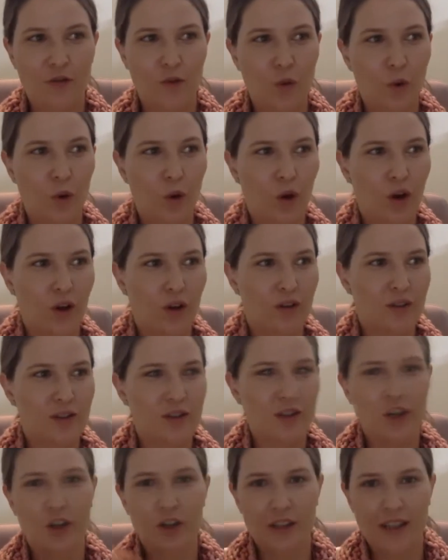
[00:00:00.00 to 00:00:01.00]
for
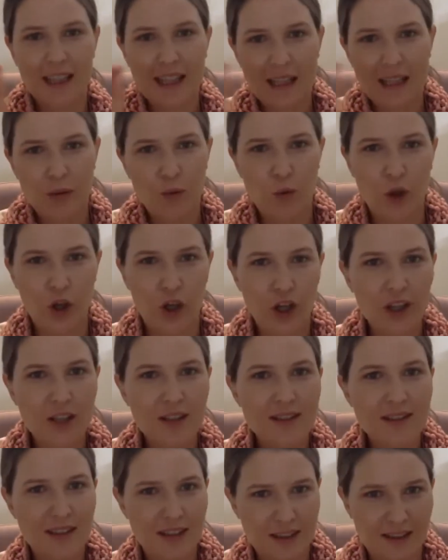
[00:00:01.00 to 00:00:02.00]
certain
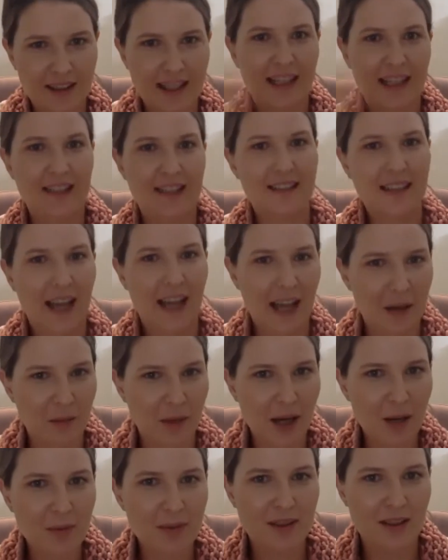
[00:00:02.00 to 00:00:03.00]
keywords and things came
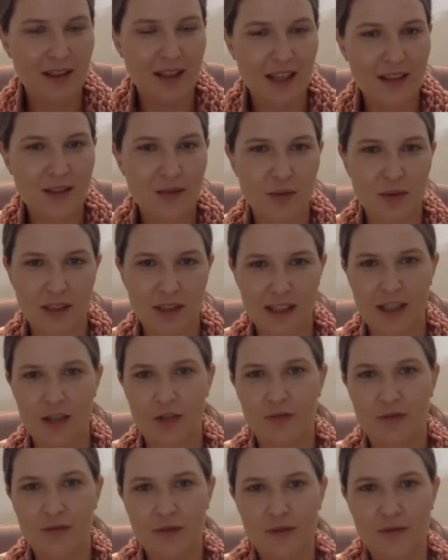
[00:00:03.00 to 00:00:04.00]
up. So that's really
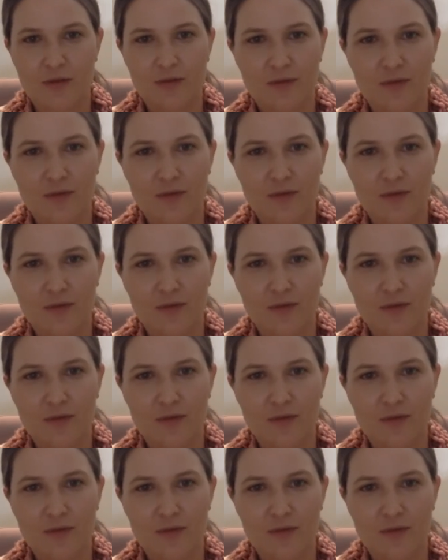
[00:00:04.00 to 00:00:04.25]
helpful.